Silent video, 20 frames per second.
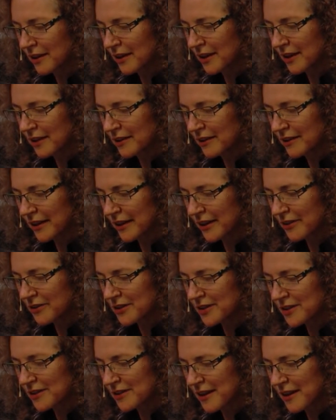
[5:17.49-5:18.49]
And now
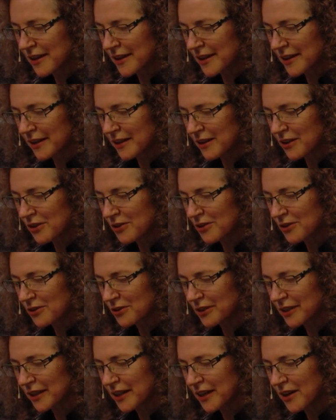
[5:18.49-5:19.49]
it's kind of
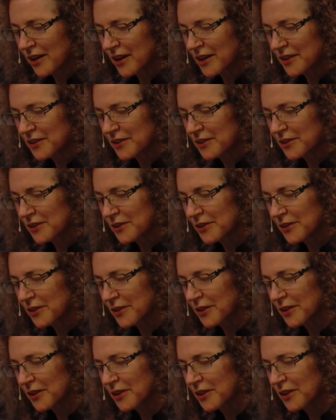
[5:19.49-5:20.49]
curling
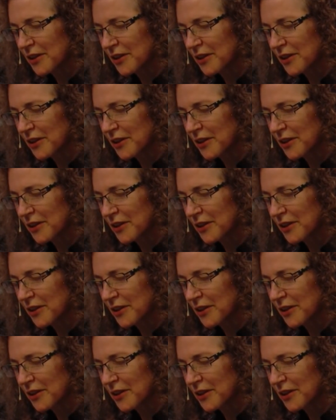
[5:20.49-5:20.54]
under.